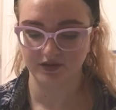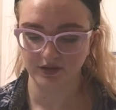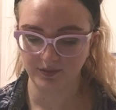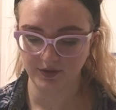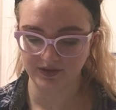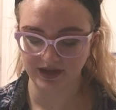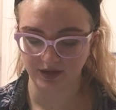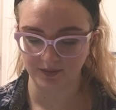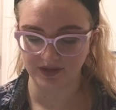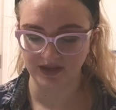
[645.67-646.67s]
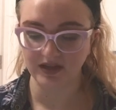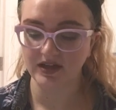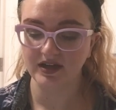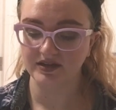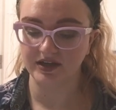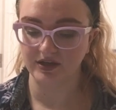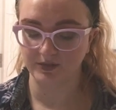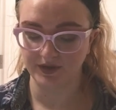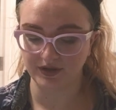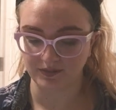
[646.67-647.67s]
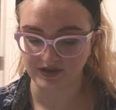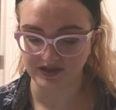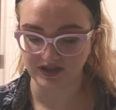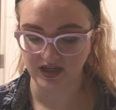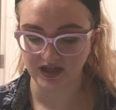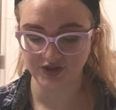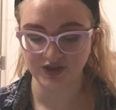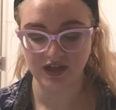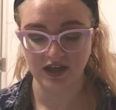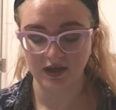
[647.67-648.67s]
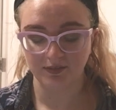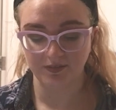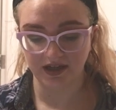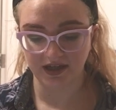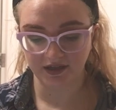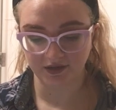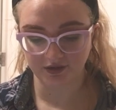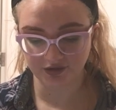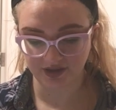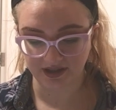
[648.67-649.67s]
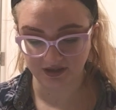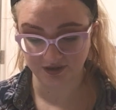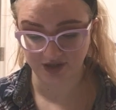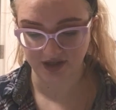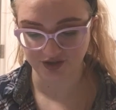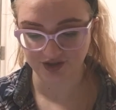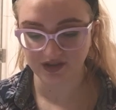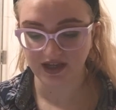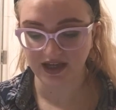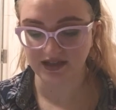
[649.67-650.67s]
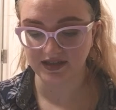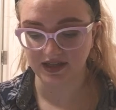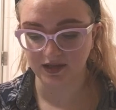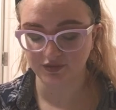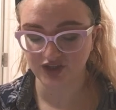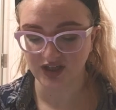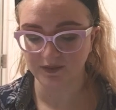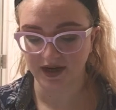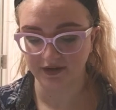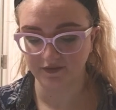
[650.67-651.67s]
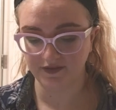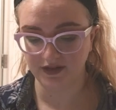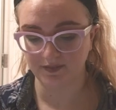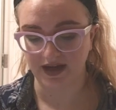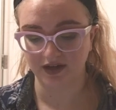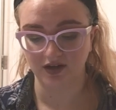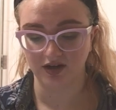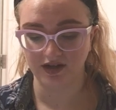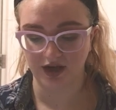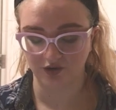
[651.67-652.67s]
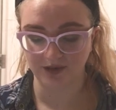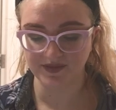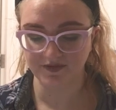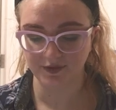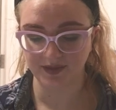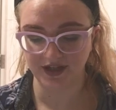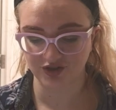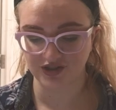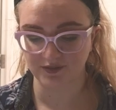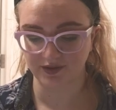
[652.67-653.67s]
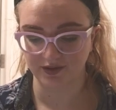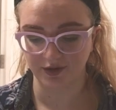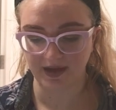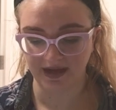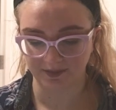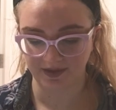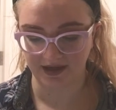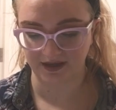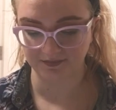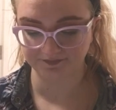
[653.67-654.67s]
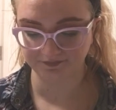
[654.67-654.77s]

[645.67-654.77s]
thermotherapy, therapeutic massage, mechanical traction, and EMG biofeedback on outcomes for patients with low back pain.